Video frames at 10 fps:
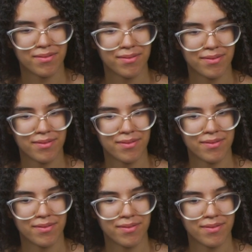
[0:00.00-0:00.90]

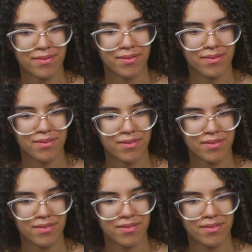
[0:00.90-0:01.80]

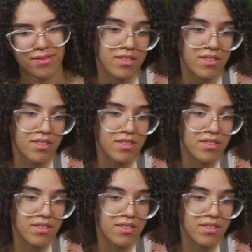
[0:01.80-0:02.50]
This person isn't speaking.